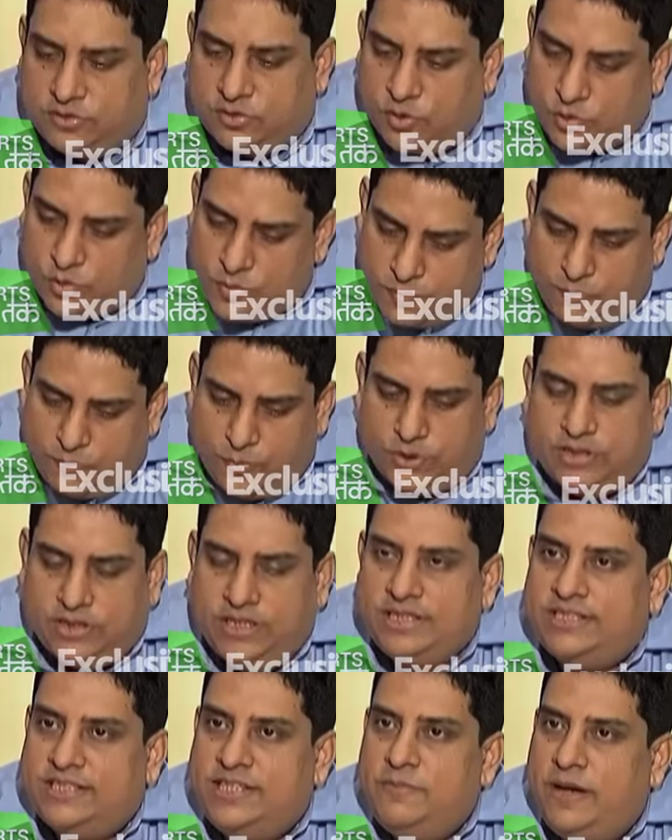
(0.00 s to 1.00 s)
To, to put
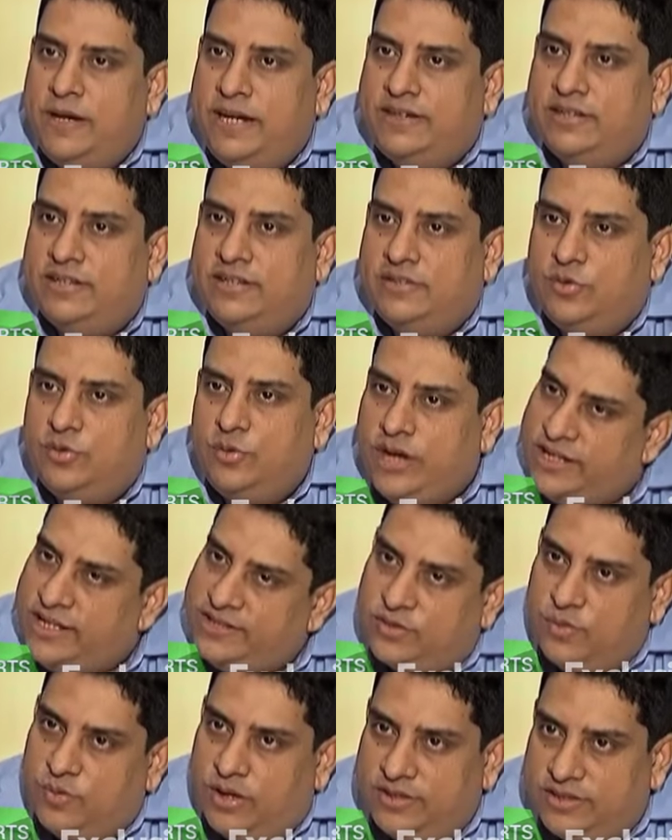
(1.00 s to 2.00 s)
this debate to
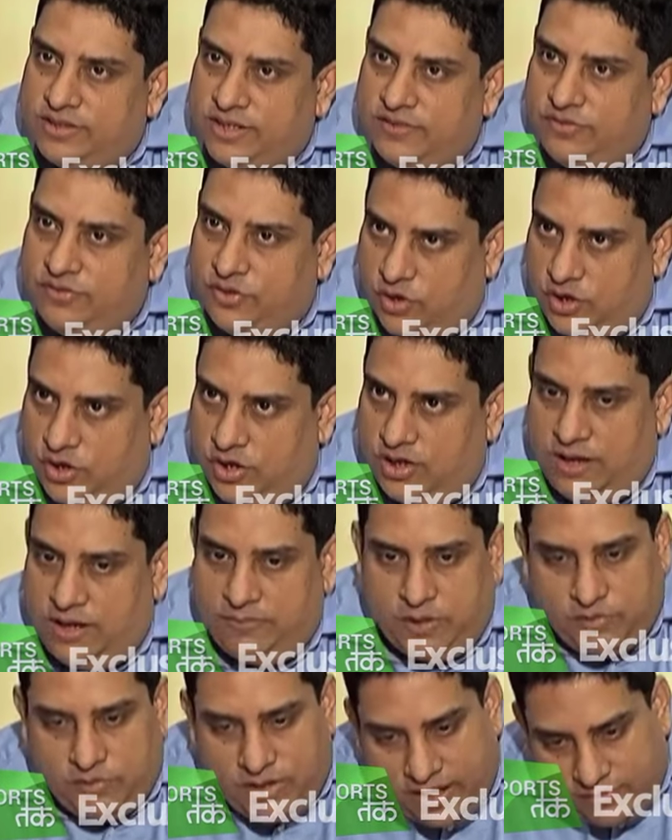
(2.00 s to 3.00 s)
rest once and for all, I
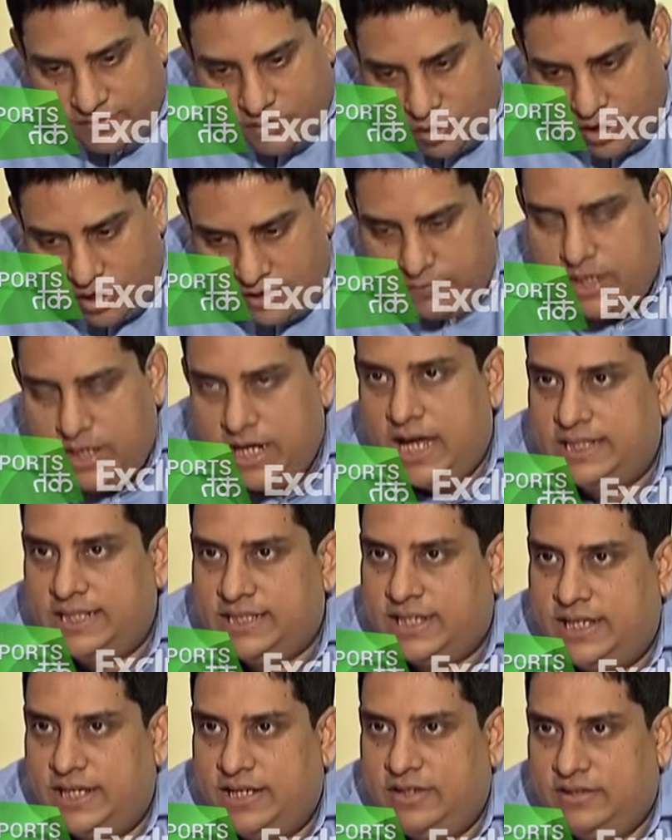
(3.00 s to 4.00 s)
mean, we have all been
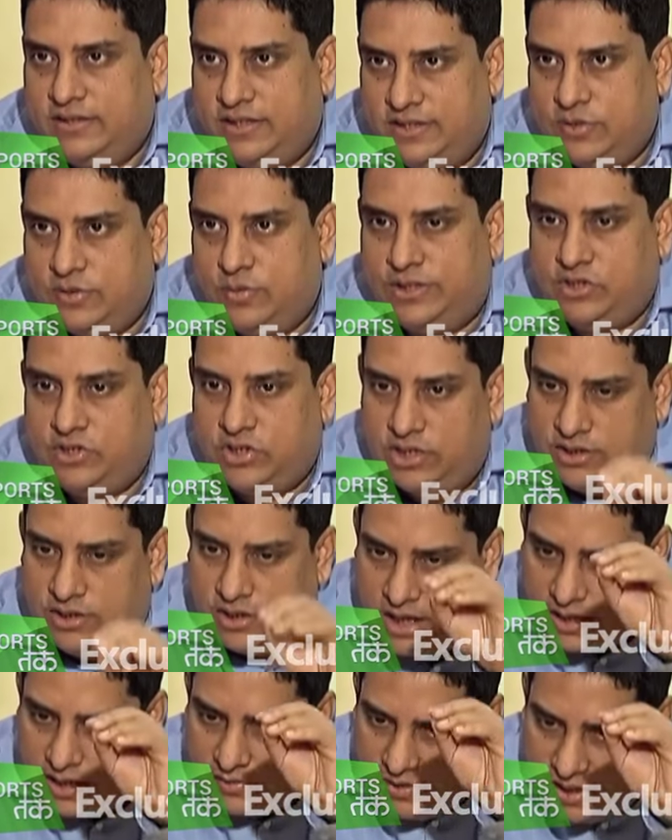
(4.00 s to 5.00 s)
asking this question,
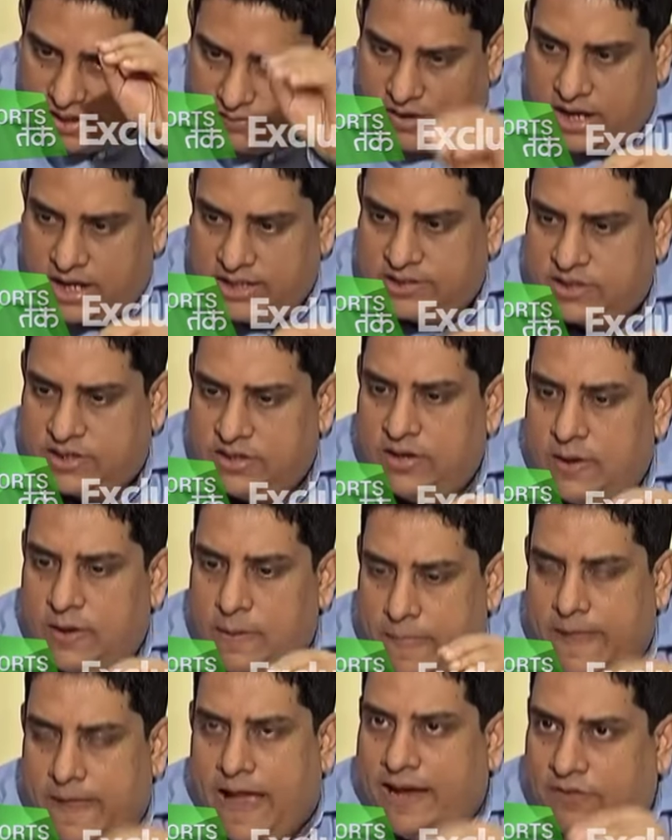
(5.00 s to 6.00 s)
and we have asked,
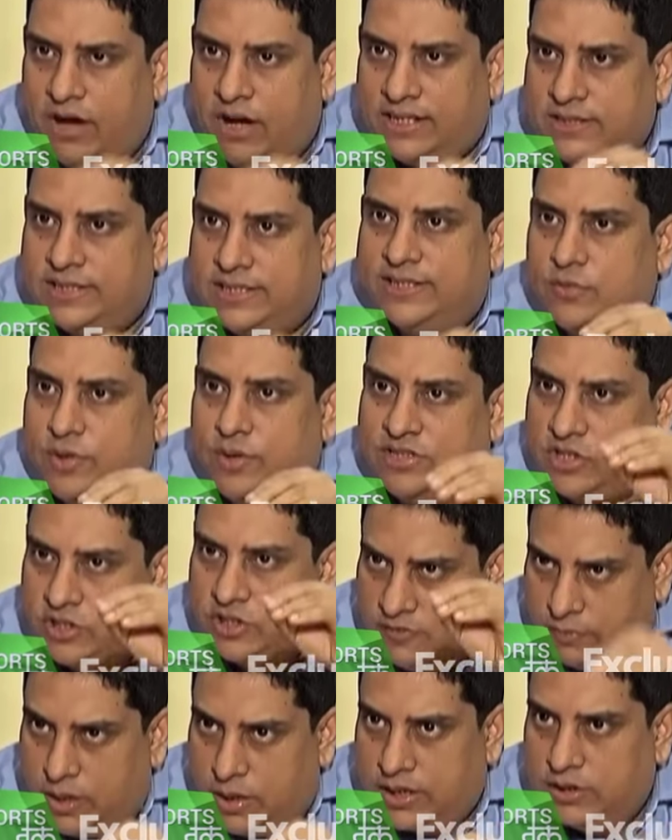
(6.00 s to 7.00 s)
I've asked this
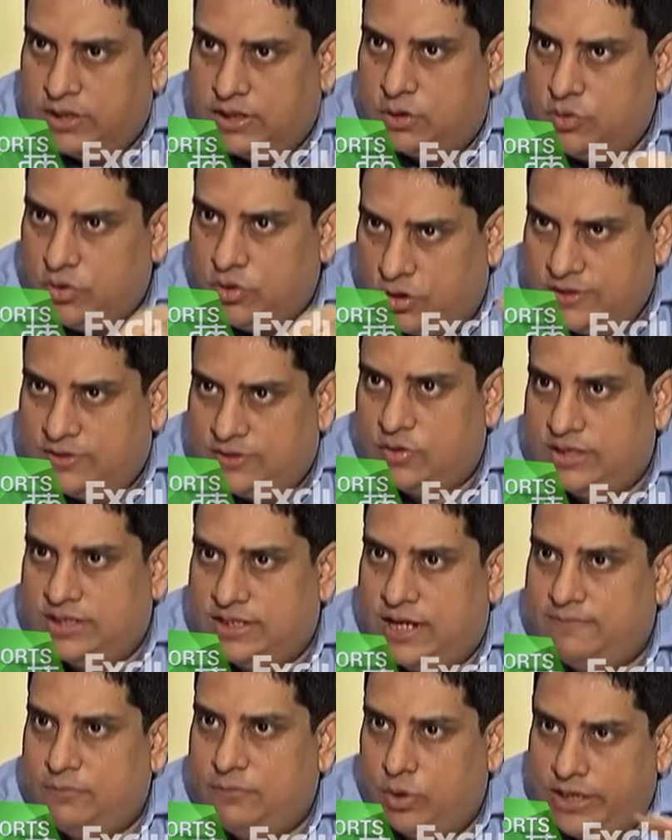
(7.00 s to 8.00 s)
question of Bharat Arun also
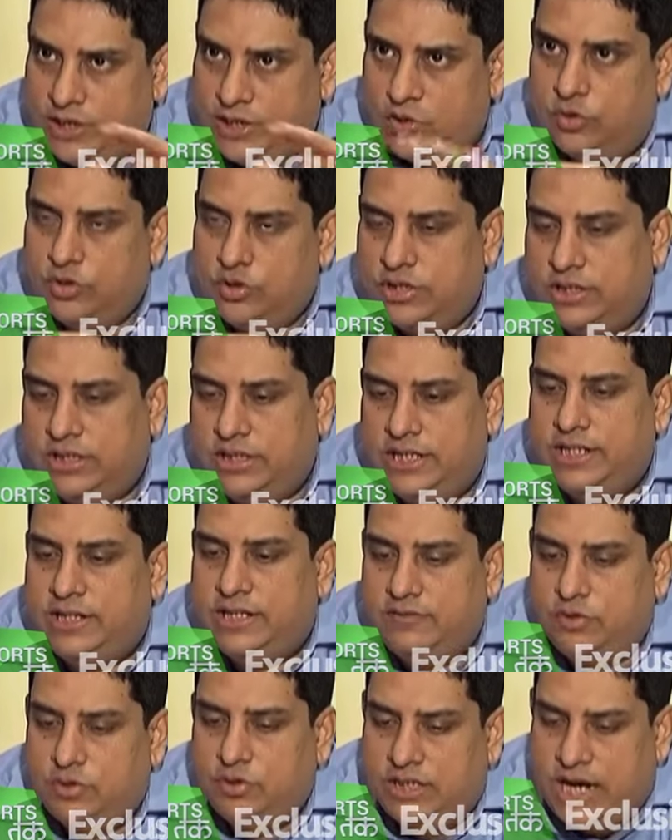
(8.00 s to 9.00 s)
as our bowling coach in the
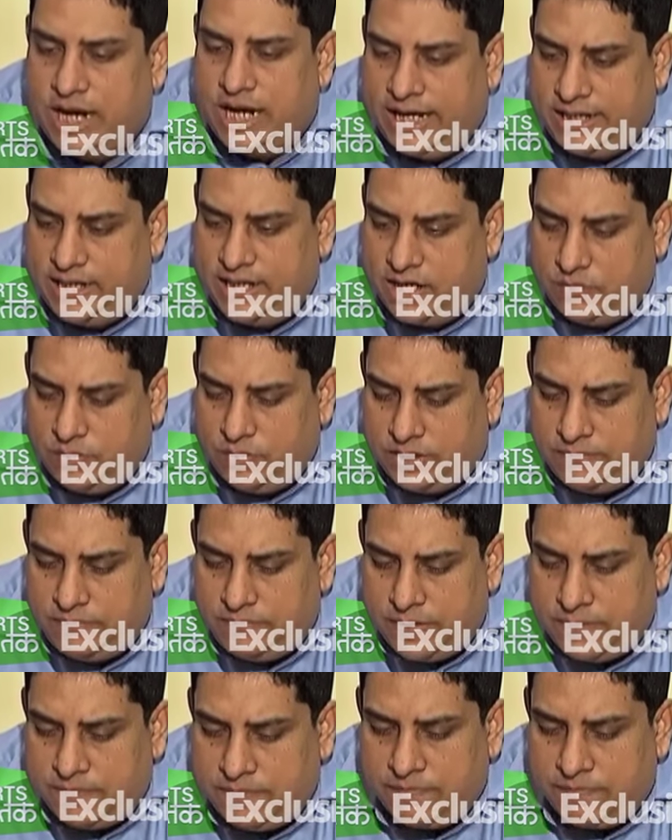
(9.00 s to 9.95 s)
interview that I had done with him.